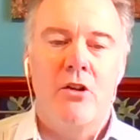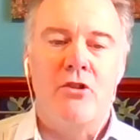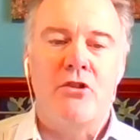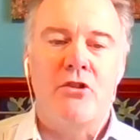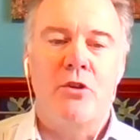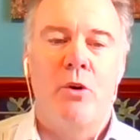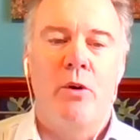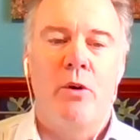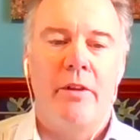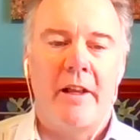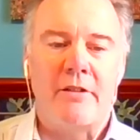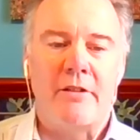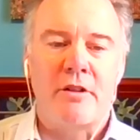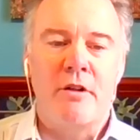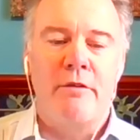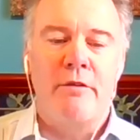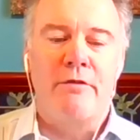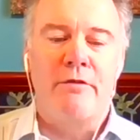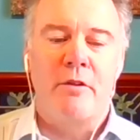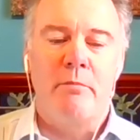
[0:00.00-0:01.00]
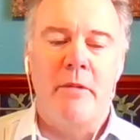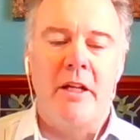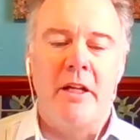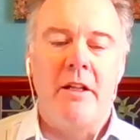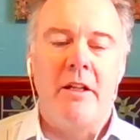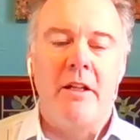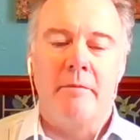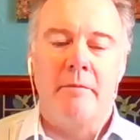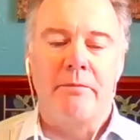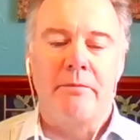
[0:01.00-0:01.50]
So that's enough from
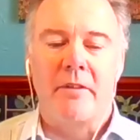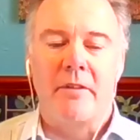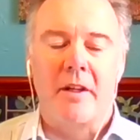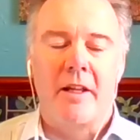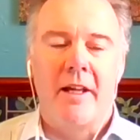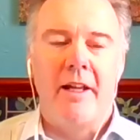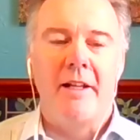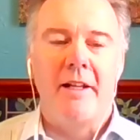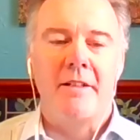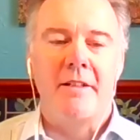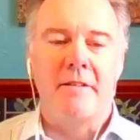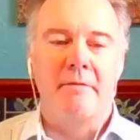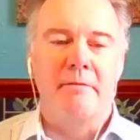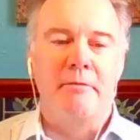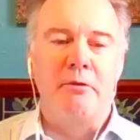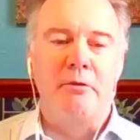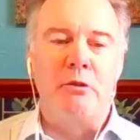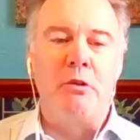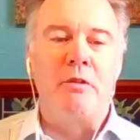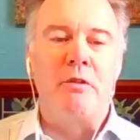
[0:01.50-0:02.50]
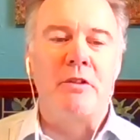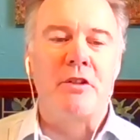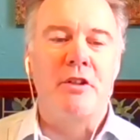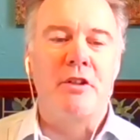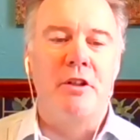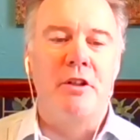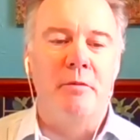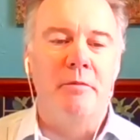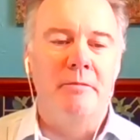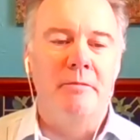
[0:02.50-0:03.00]
me. Kate, over
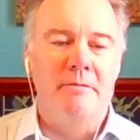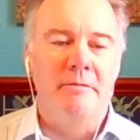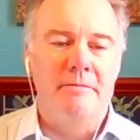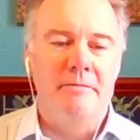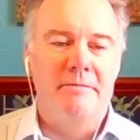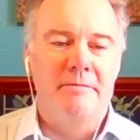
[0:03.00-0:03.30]
to you.